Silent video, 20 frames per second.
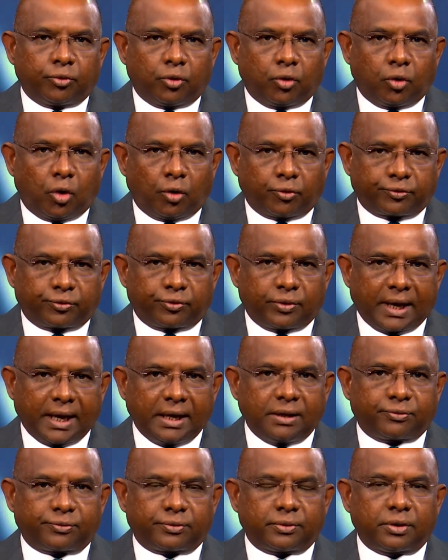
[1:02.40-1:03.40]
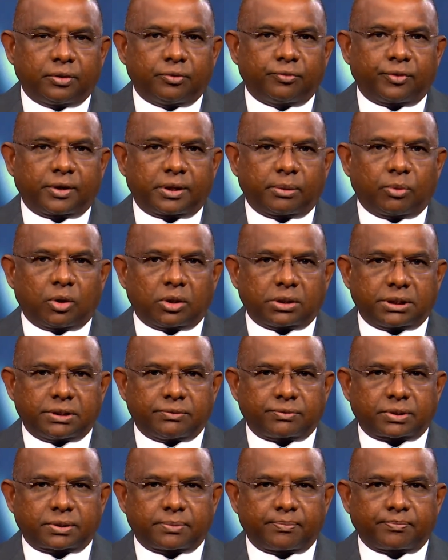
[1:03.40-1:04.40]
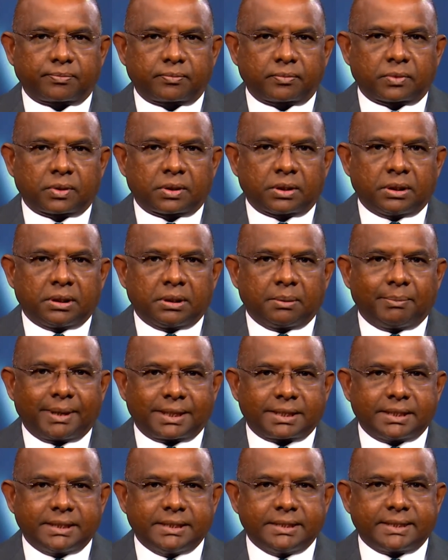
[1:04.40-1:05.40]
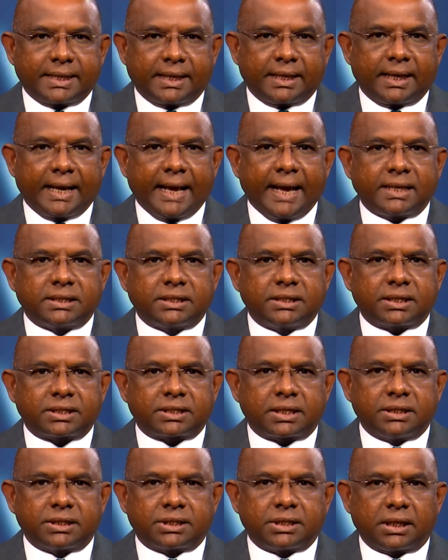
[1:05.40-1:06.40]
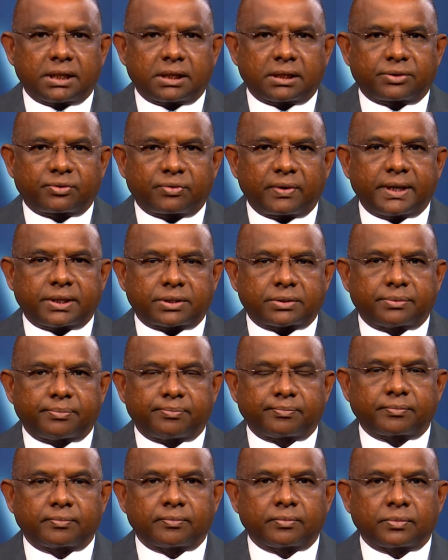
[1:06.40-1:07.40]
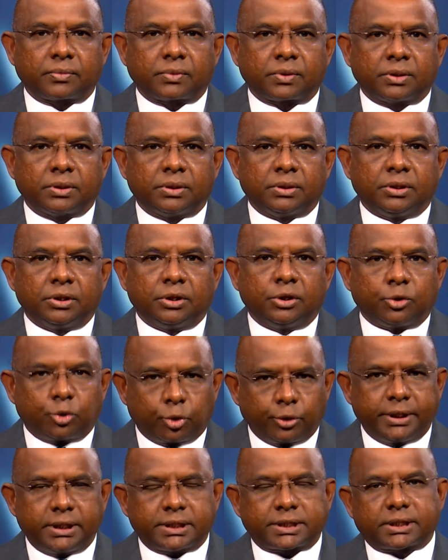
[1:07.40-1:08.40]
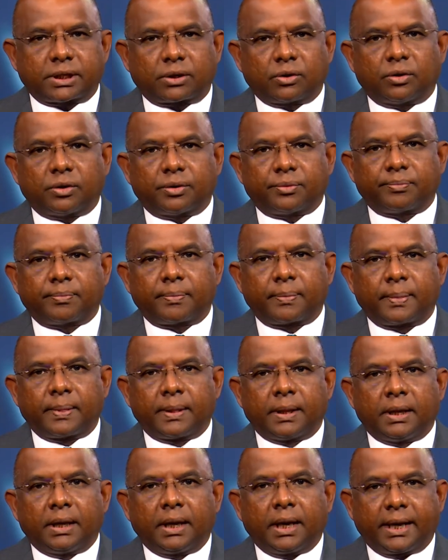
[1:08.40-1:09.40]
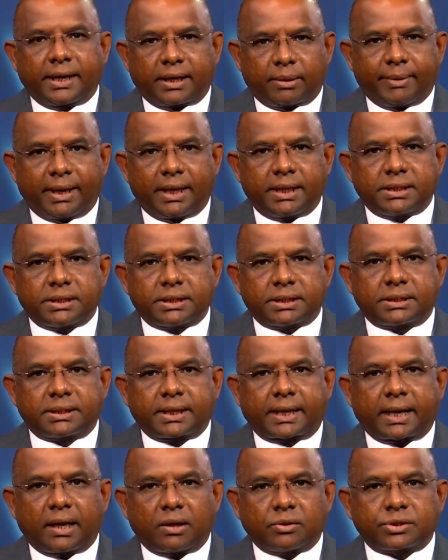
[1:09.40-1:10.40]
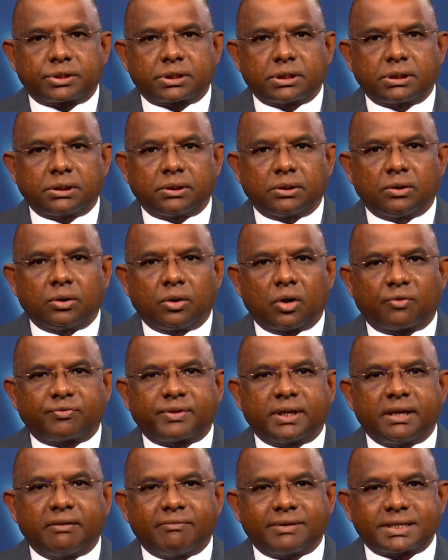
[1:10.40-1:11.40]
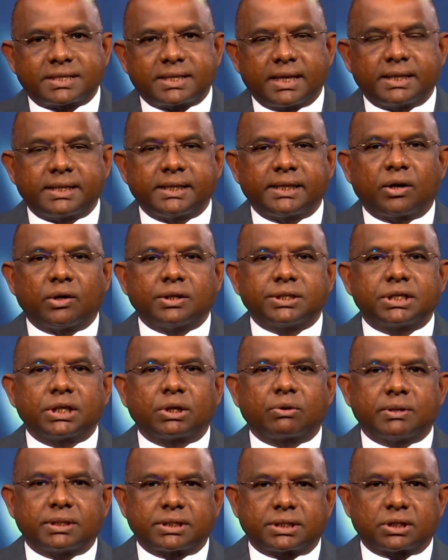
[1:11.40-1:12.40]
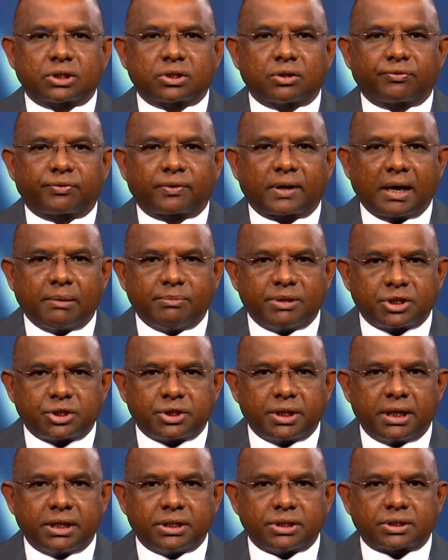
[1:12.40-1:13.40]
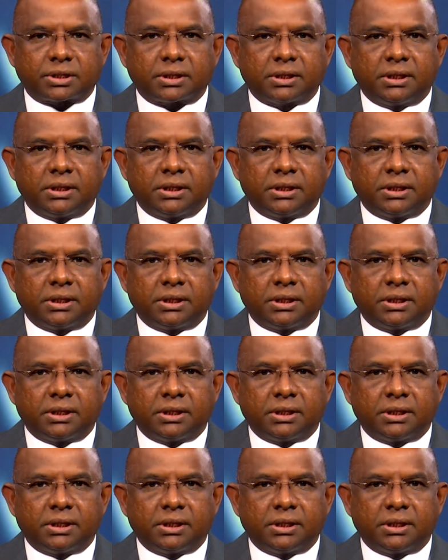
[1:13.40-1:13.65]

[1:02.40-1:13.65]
of life for the Maldives, but is an existential threat. 2 years ago, I reminded the Council of the devastating consequences of climate change